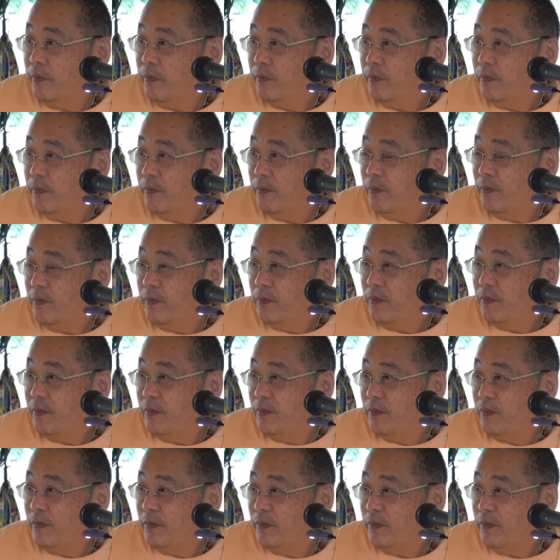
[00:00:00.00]
Is that
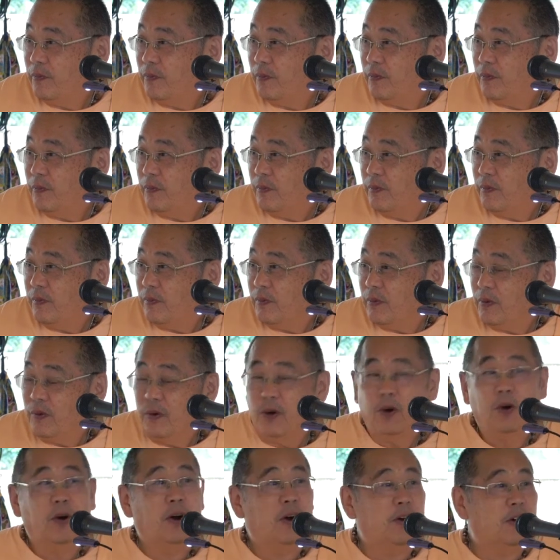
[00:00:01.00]

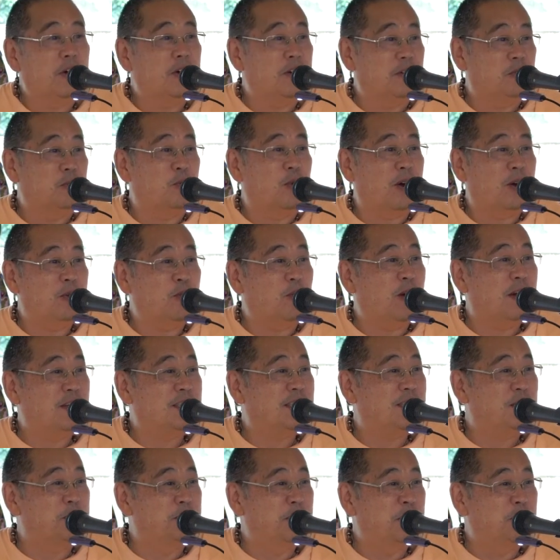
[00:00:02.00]
uh, oh, how, why, why
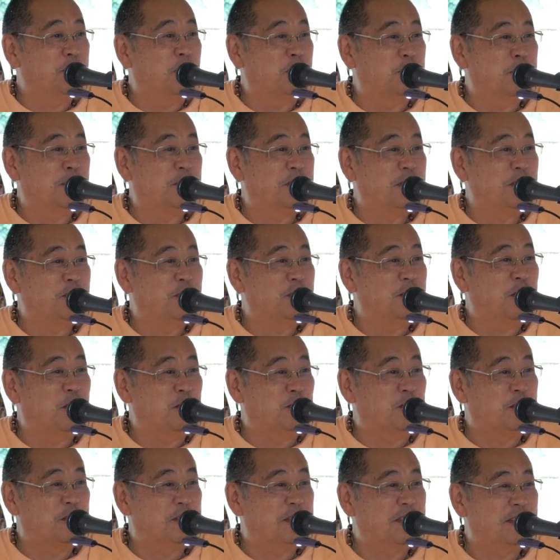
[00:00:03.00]
some people perceive
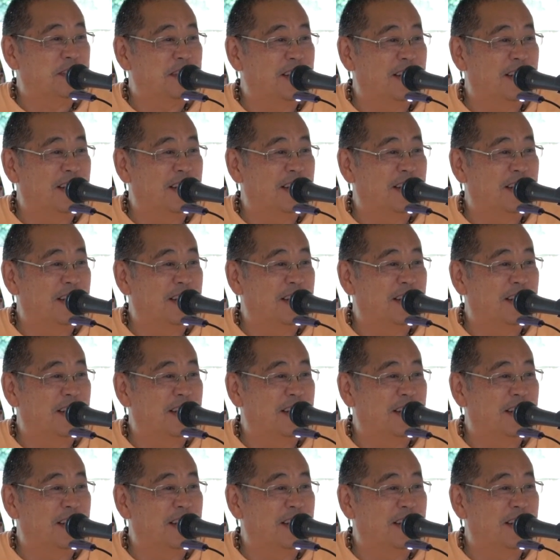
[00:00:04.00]
ghosts,